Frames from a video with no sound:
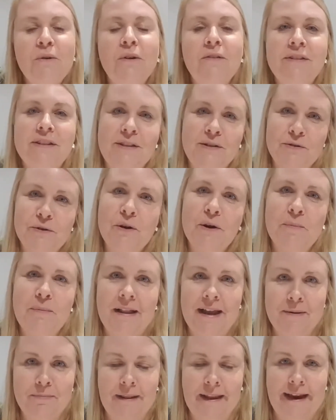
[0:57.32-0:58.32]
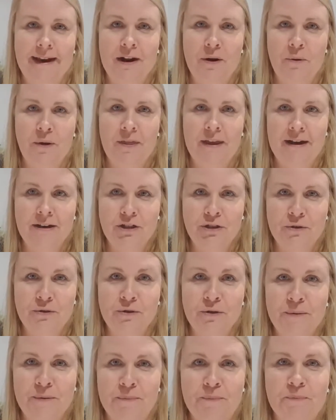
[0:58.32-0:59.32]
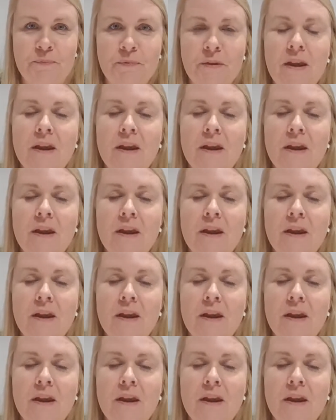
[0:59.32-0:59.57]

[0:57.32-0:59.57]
we've still got to play Play-Doh with our children.